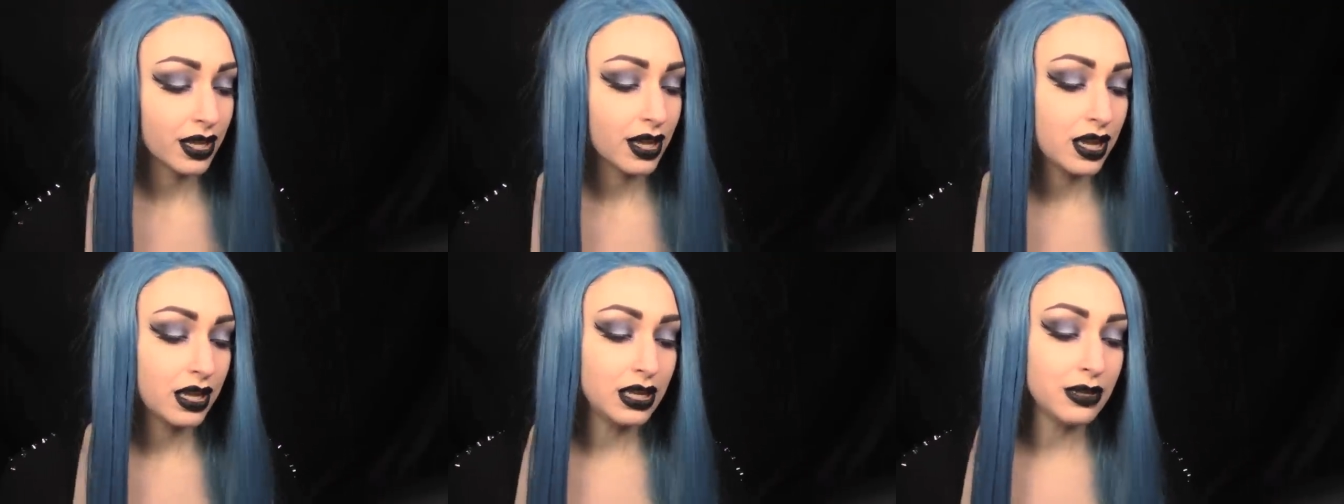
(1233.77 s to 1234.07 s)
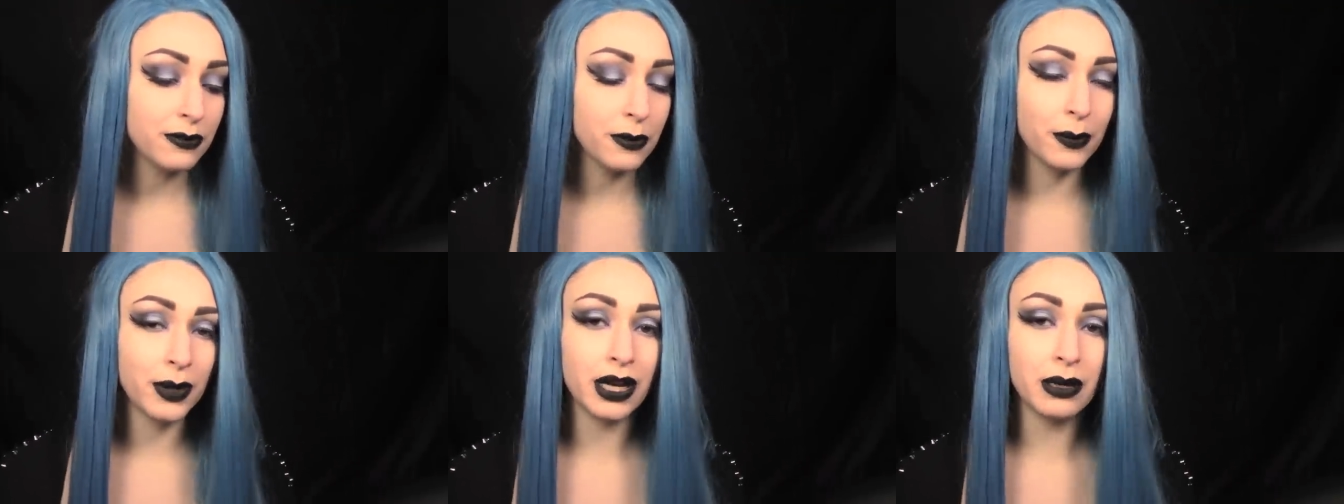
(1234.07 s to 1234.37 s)
And
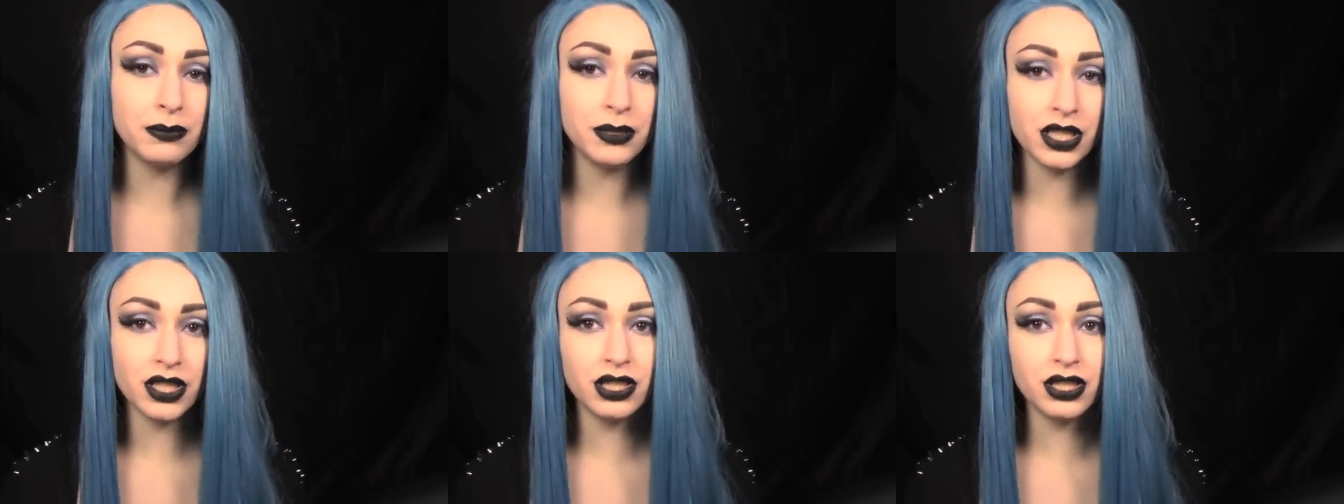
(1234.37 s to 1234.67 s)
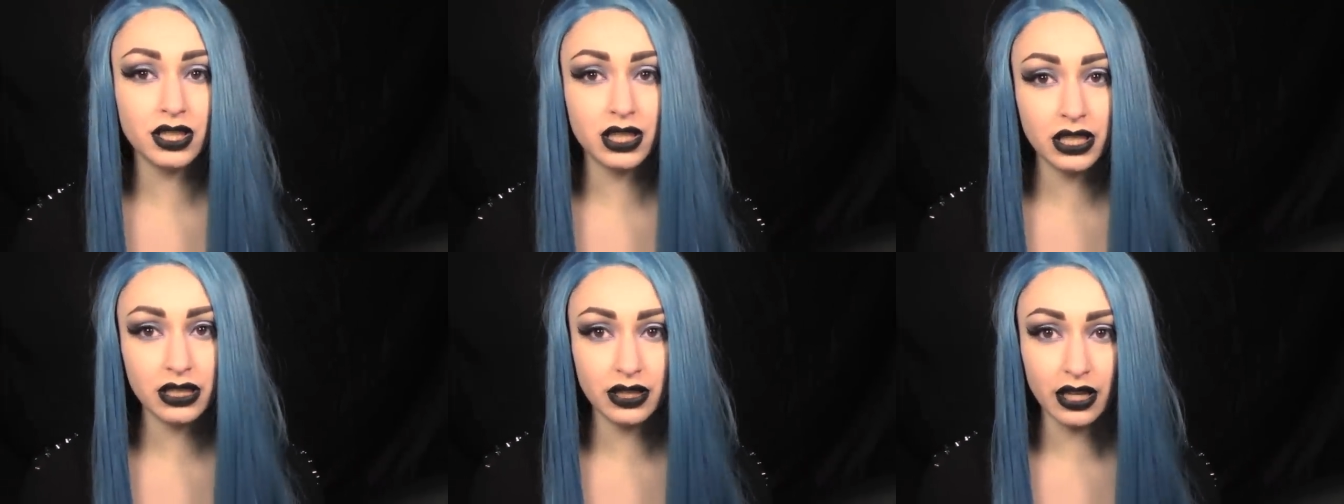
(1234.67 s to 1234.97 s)
even when I'm just
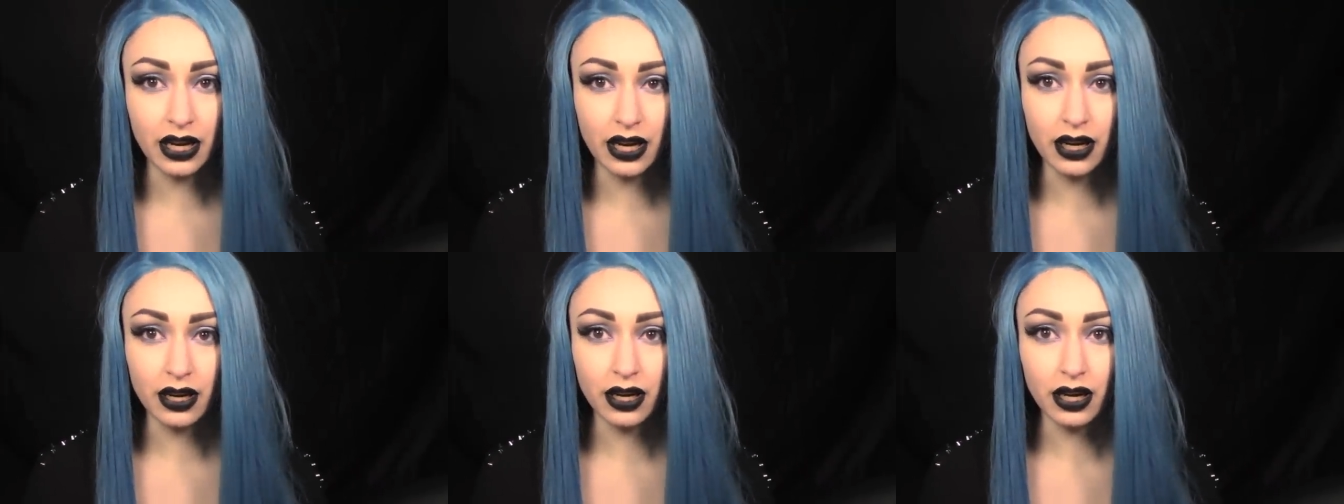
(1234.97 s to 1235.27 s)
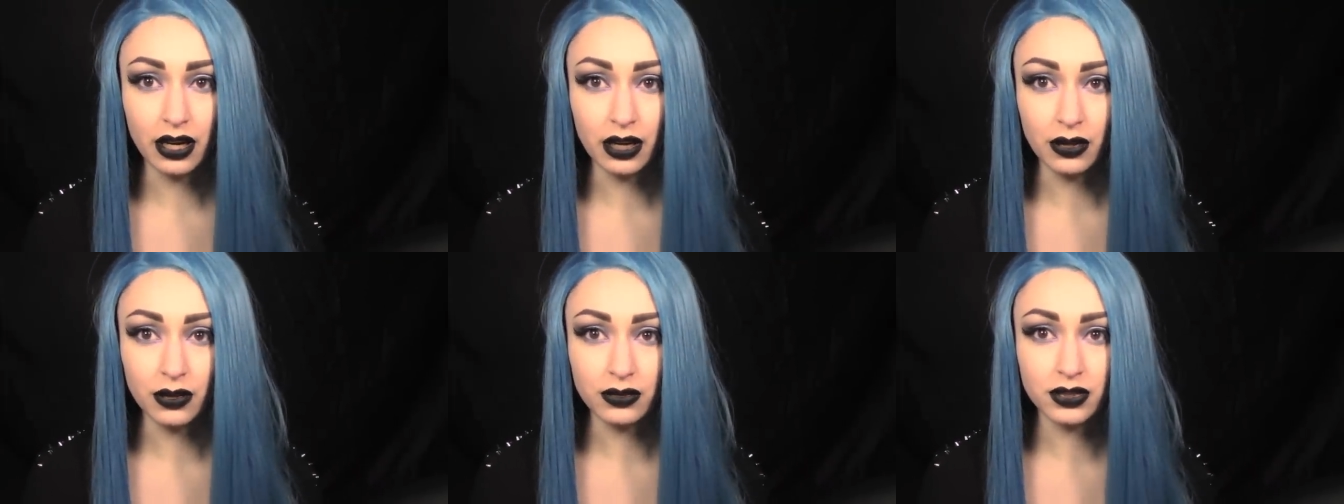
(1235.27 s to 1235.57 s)
sitting there,
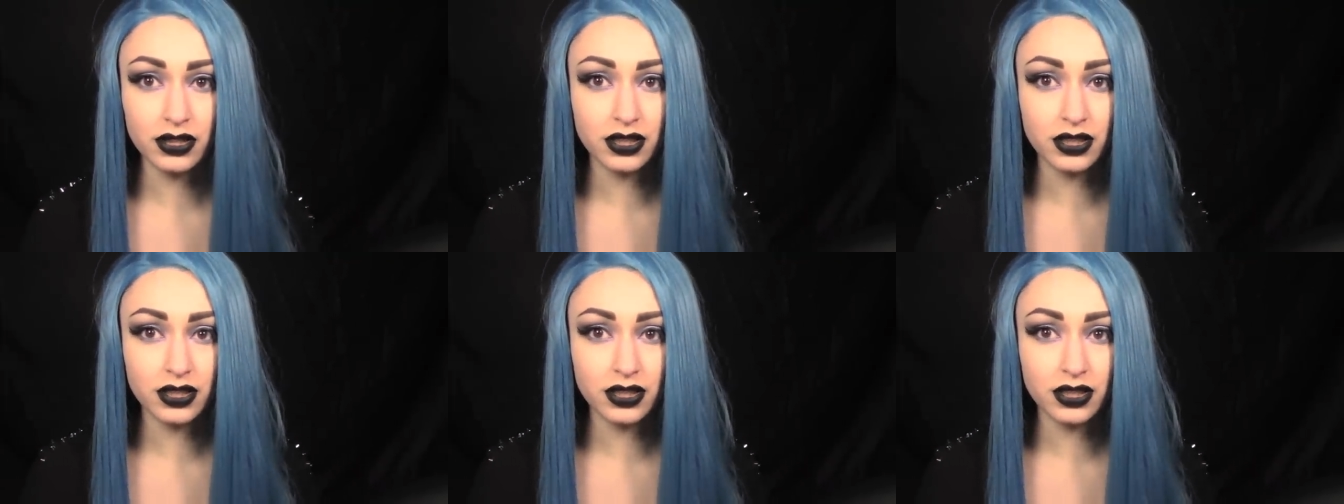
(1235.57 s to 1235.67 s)
you know,